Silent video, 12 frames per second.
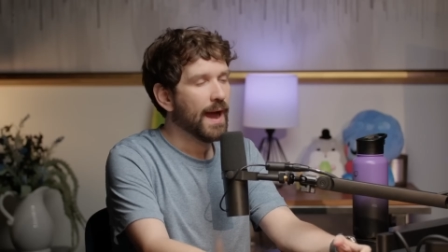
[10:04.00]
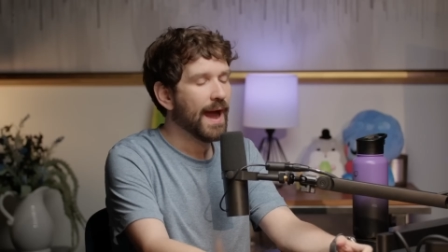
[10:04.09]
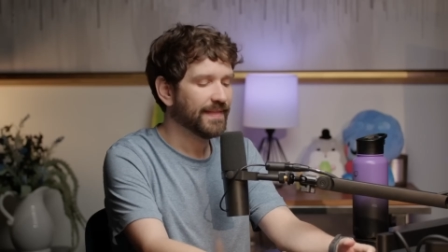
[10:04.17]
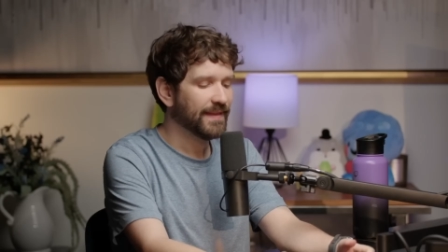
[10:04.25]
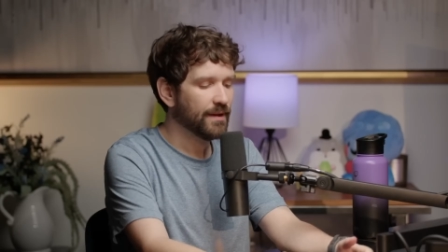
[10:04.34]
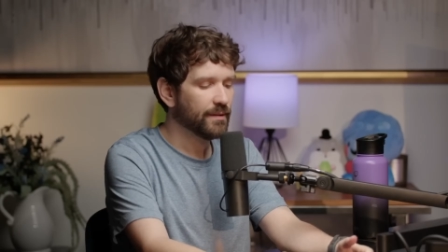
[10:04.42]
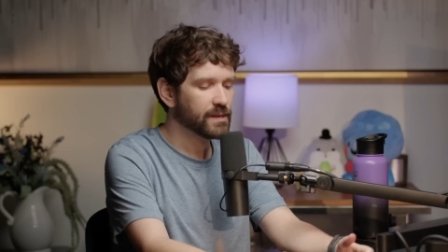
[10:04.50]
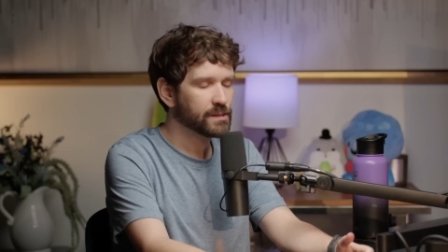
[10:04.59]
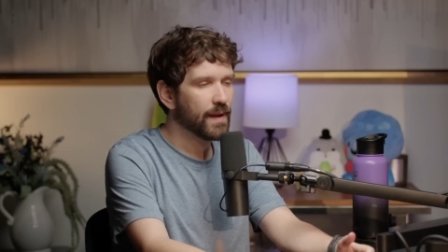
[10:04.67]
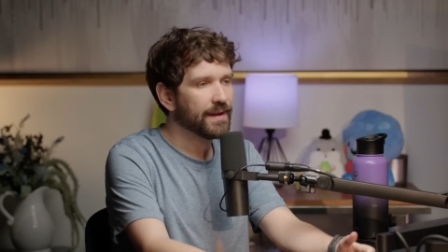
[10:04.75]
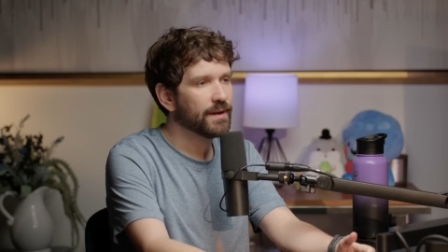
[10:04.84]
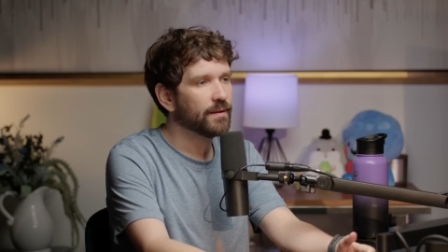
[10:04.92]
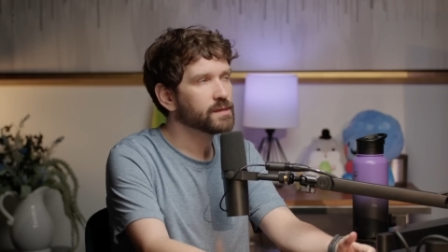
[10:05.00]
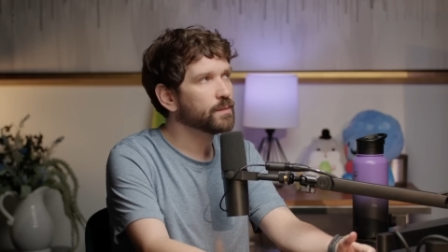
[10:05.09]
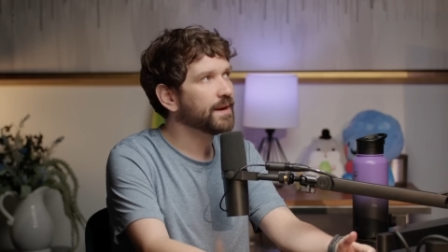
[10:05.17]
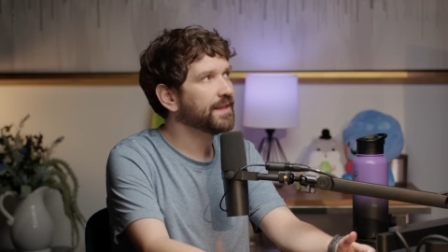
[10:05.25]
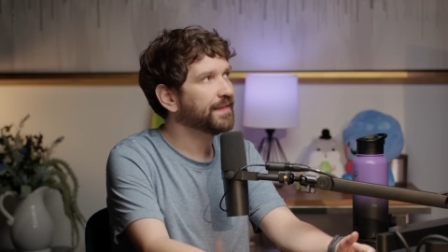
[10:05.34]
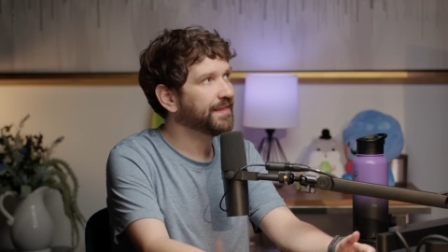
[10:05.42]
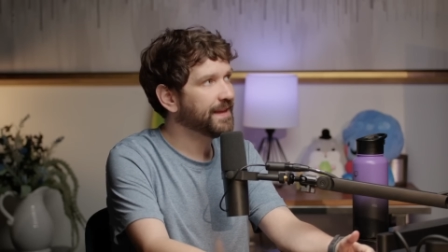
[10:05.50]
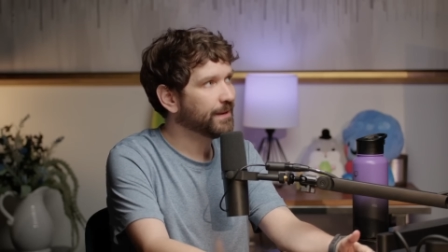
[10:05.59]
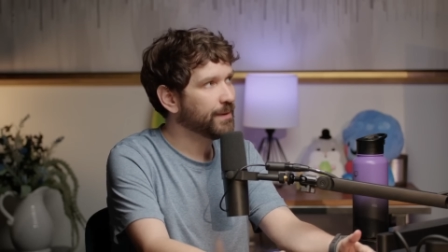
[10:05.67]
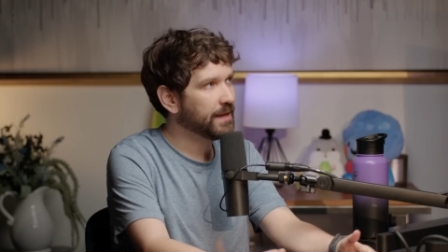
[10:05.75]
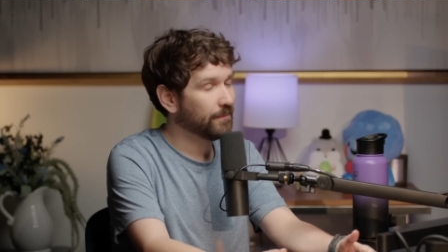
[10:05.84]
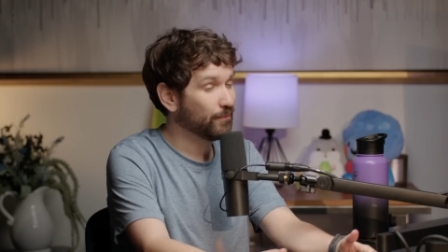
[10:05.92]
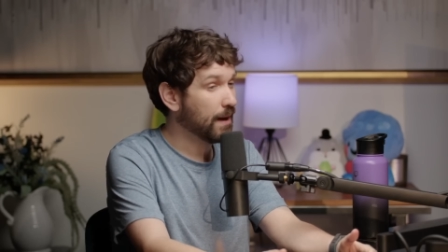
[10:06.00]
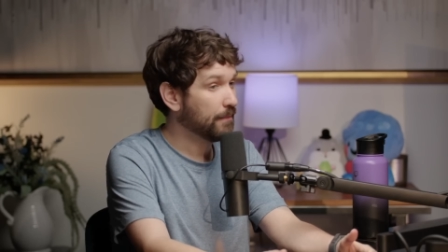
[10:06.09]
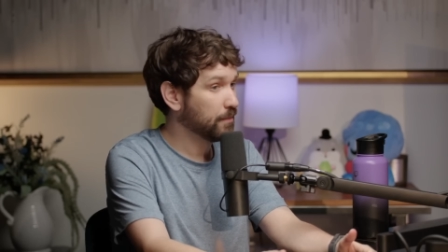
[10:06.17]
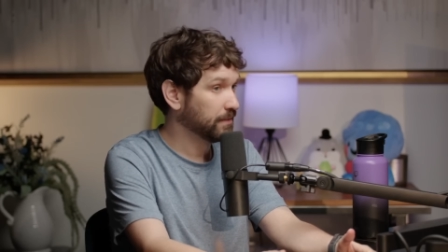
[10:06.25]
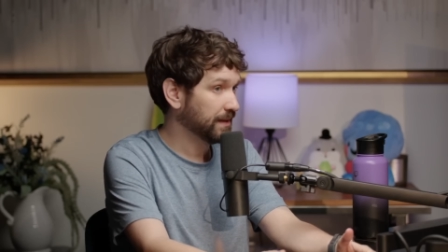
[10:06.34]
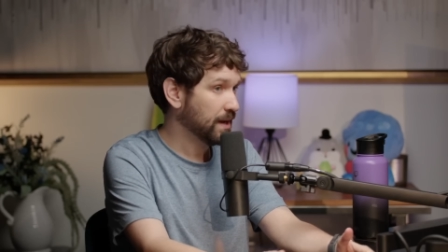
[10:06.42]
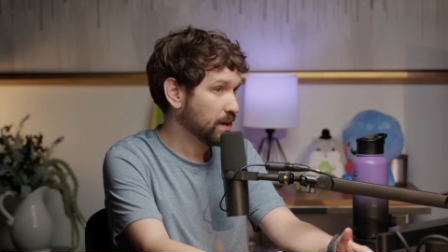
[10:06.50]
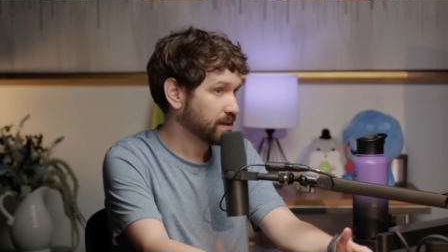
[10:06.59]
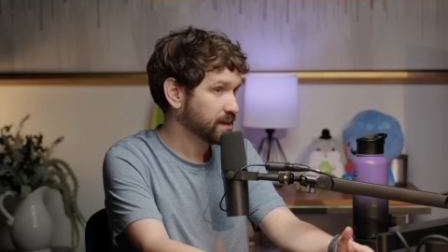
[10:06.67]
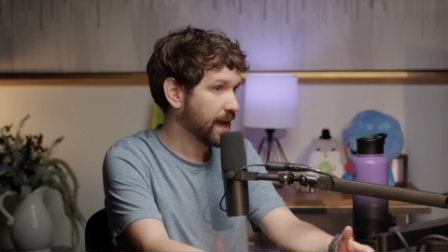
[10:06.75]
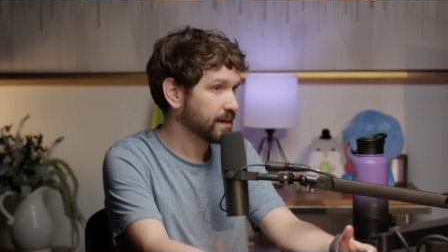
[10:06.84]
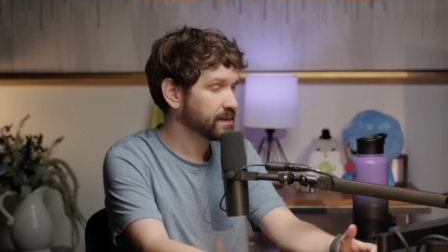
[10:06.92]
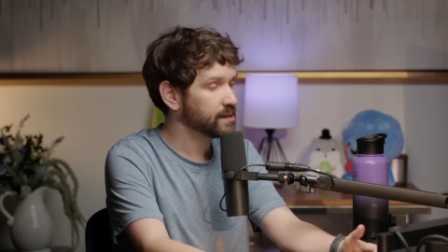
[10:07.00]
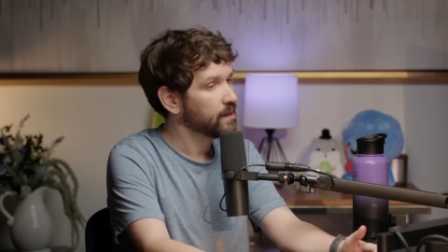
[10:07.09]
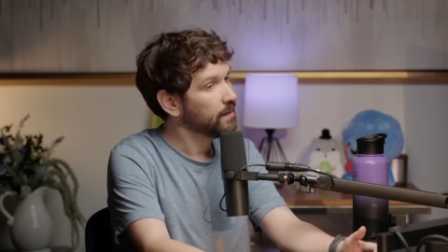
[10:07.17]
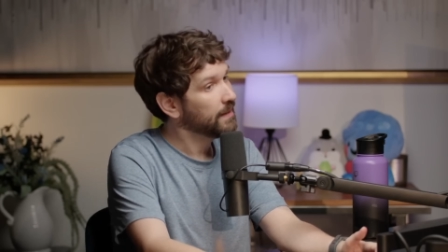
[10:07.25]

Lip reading: Here's what I think we can probably assess.